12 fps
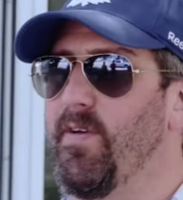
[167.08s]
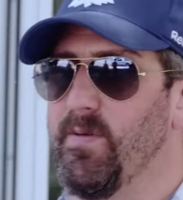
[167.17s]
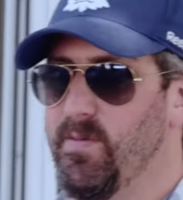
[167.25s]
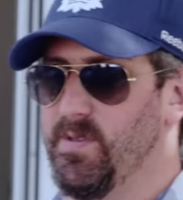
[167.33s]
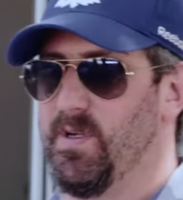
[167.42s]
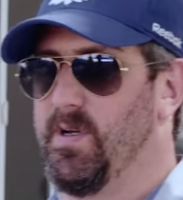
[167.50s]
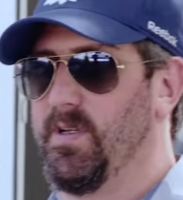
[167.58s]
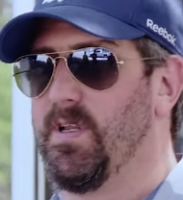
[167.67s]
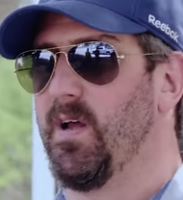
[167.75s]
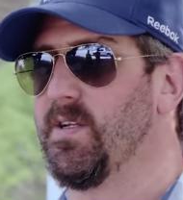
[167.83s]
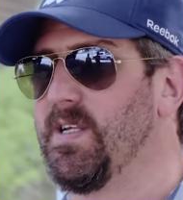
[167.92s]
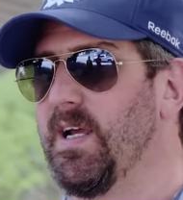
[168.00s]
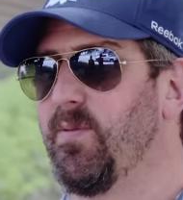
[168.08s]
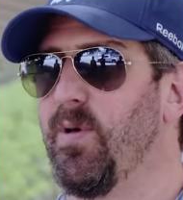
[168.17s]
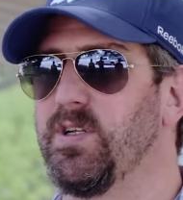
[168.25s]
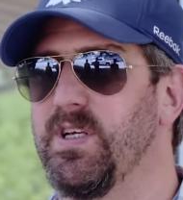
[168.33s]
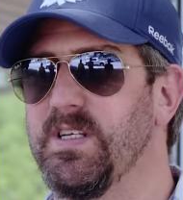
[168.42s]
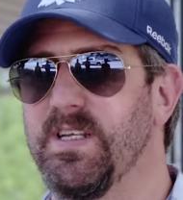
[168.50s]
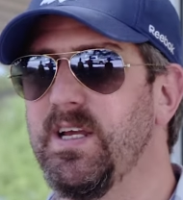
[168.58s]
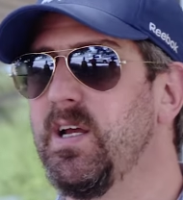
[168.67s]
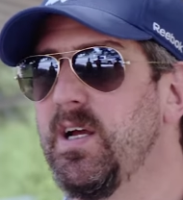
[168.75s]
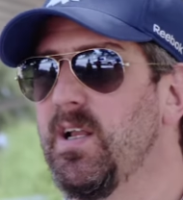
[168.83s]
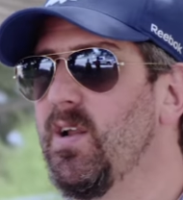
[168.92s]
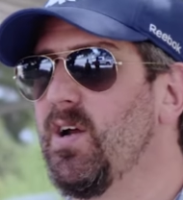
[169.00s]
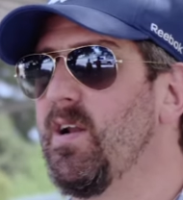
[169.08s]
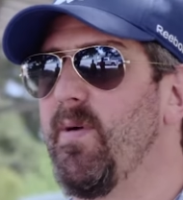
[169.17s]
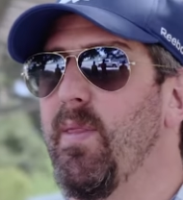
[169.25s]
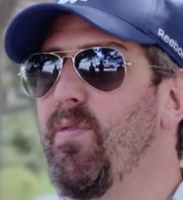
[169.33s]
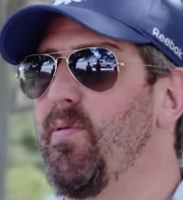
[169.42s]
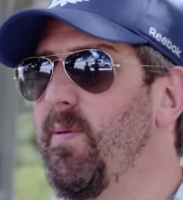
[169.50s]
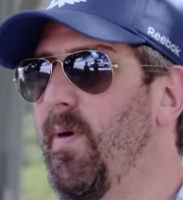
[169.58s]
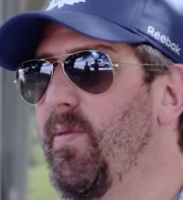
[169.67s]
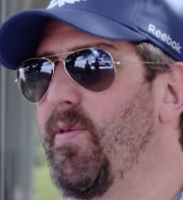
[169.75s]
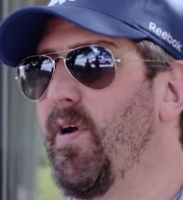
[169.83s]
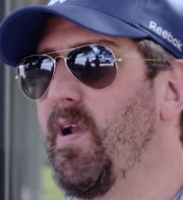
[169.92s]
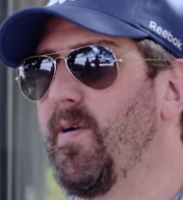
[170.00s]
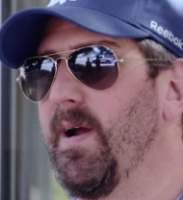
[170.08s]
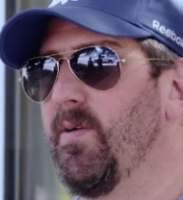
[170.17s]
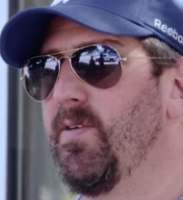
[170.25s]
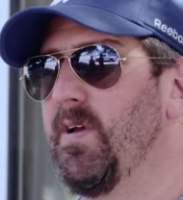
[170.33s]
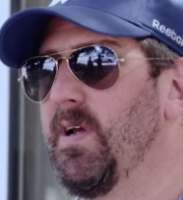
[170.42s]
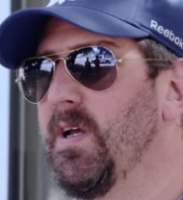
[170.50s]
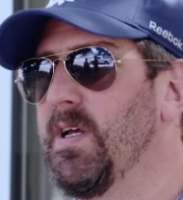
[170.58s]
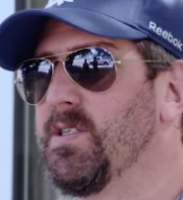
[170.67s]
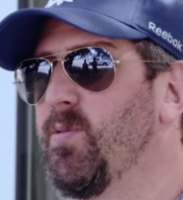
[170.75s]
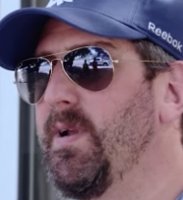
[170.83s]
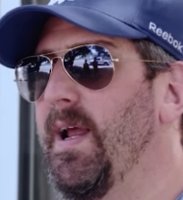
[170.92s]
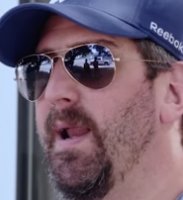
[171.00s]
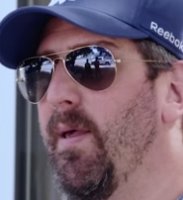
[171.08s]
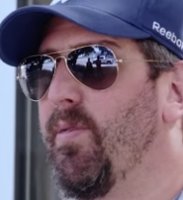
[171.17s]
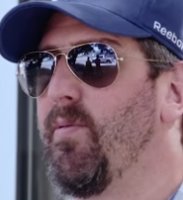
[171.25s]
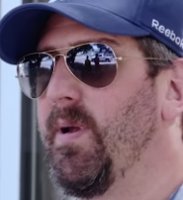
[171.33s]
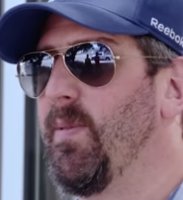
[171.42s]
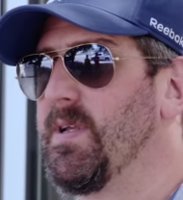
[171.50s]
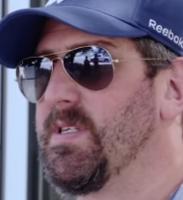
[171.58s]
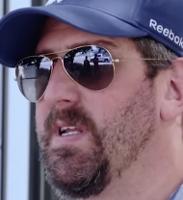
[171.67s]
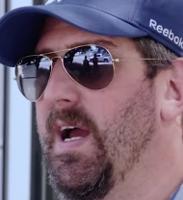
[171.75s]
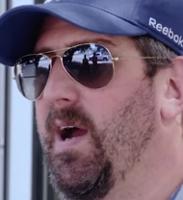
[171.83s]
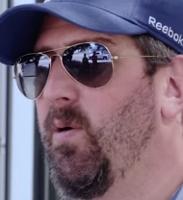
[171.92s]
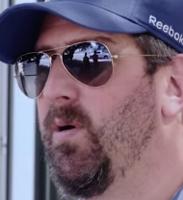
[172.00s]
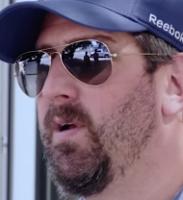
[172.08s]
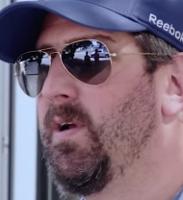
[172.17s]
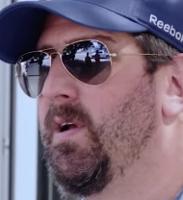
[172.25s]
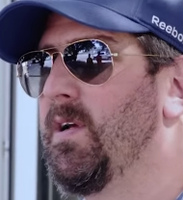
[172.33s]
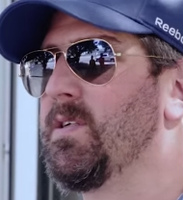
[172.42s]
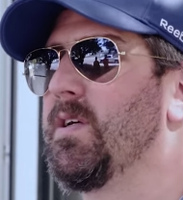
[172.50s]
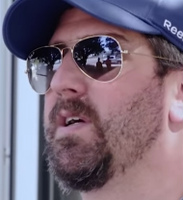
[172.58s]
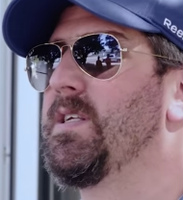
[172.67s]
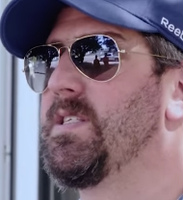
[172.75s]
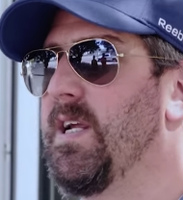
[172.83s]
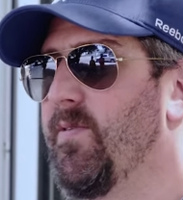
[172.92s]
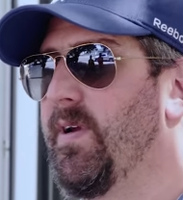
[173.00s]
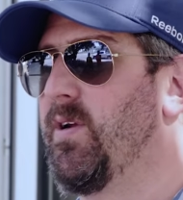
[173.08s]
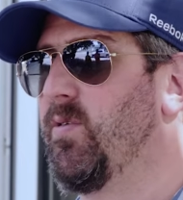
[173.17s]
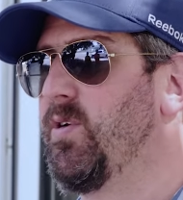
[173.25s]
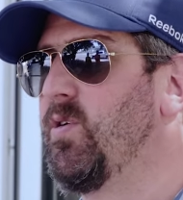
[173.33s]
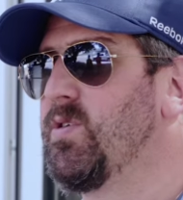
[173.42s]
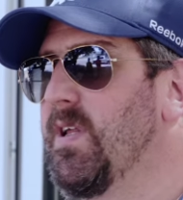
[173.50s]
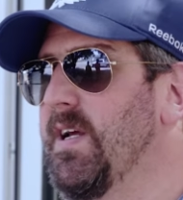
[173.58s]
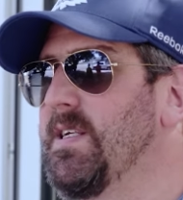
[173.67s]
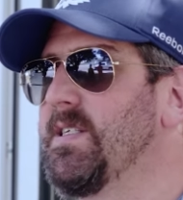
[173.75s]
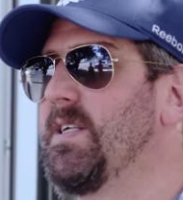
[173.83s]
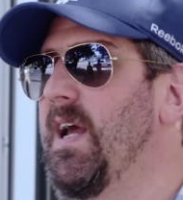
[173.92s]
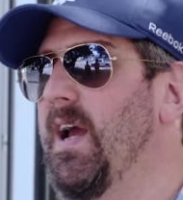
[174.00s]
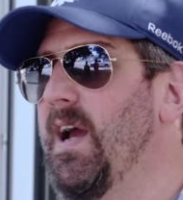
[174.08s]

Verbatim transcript: if it was uh, undertaken by GC, looking around three-month turnaround. Mm -hmm. So we're nearly at three months now. So considering you're new to this,